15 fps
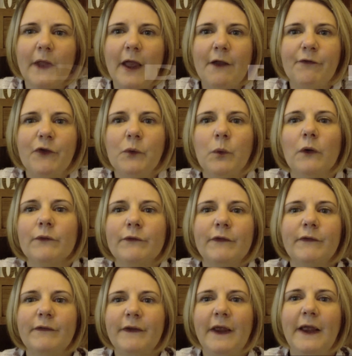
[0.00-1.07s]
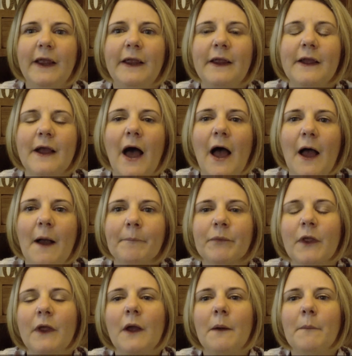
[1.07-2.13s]
if you want to see
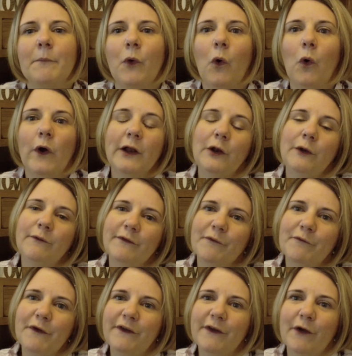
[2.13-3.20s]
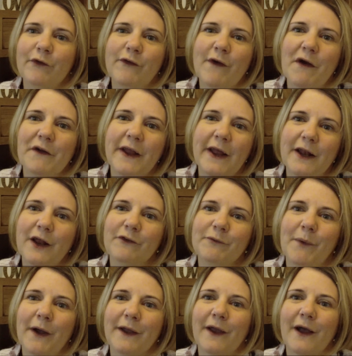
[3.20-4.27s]
more, including some videos of Erin in her
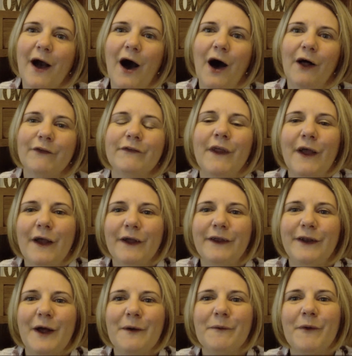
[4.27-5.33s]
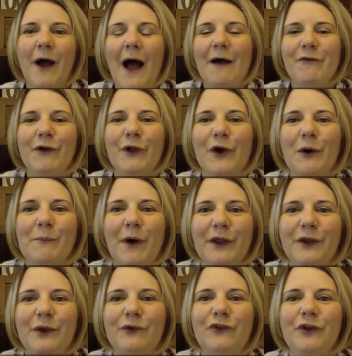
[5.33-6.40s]
spiker cast, you know, have a look on my
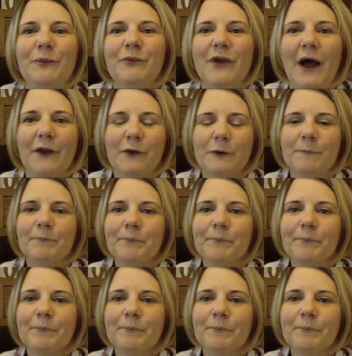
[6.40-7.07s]
YouTube channel.